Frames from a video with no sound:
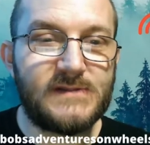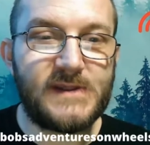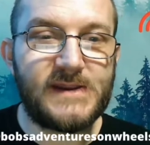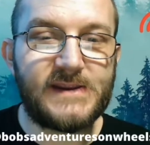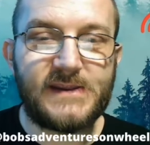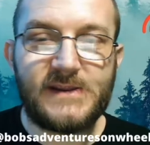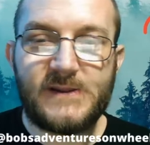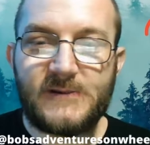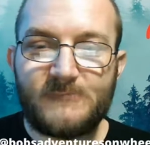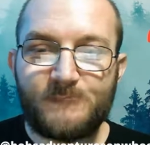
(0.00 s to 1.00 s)
Like,
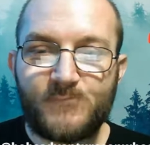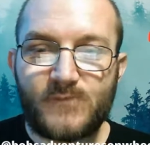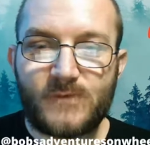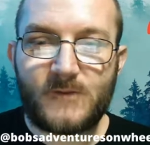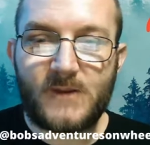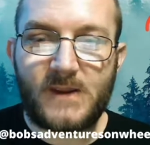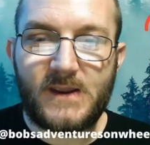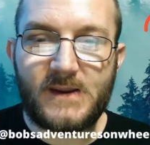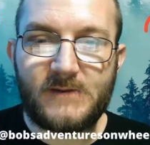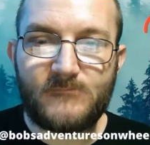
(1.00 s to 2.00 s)

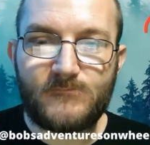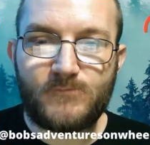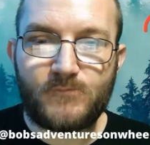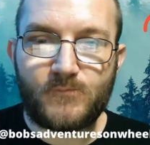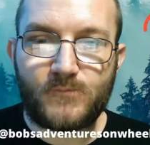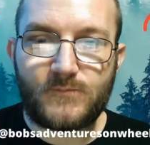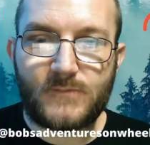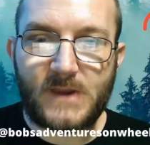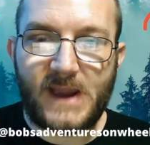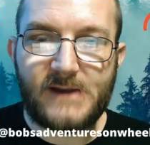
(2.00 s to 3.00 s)

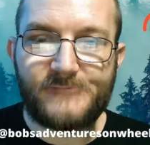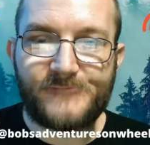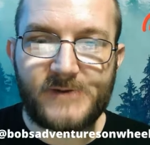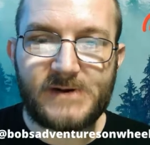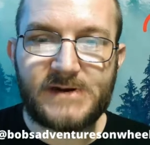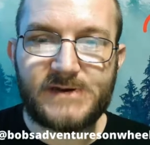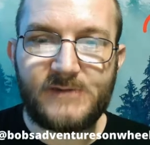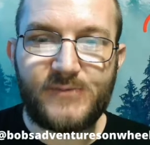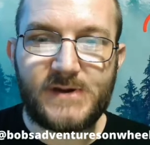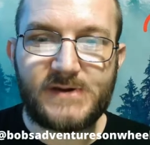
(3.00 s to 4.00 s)
at first,
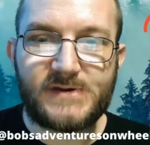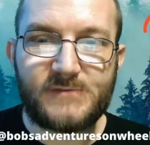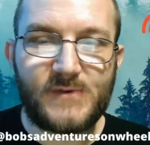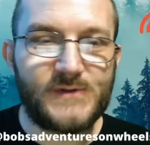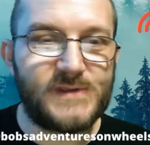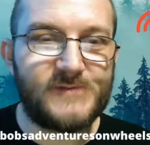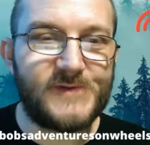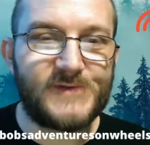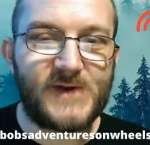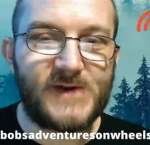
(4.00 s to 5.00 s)
I'm pretty sure most of
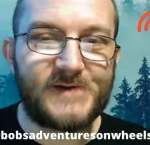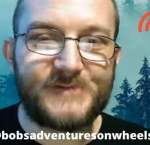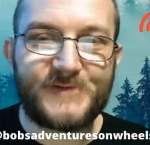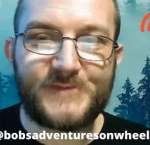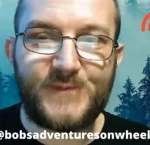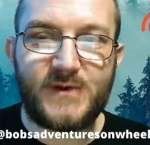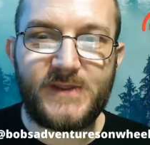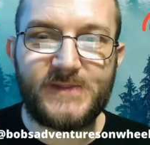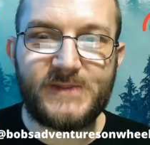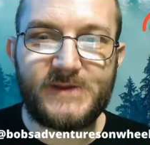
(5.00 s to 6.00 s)
us start just
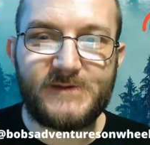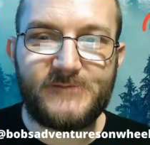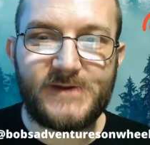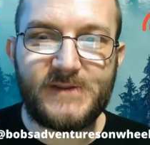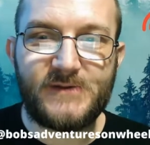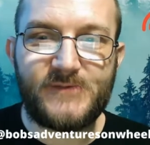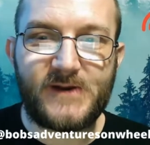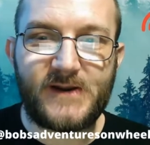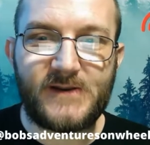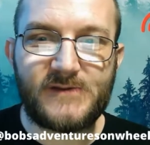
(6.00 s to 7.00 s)
putting the video
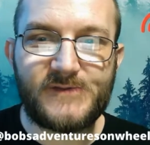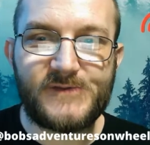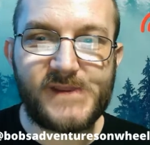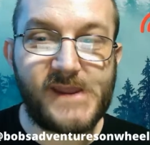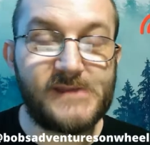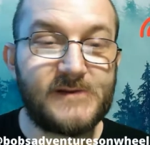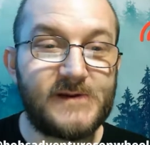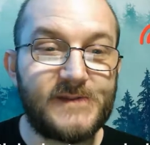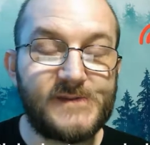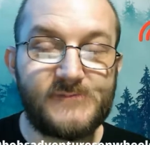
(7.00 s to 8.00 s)
files
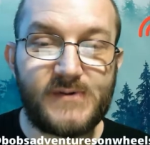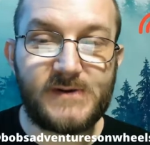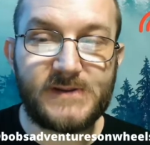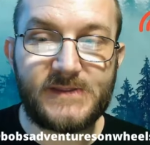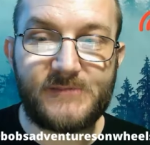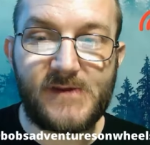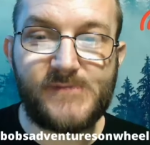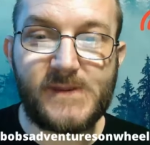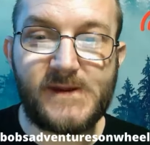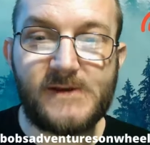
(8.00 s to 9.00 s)
together and putting them
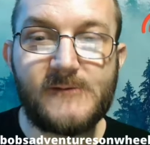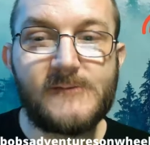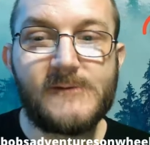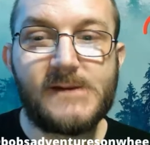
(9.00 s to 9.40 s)
up there.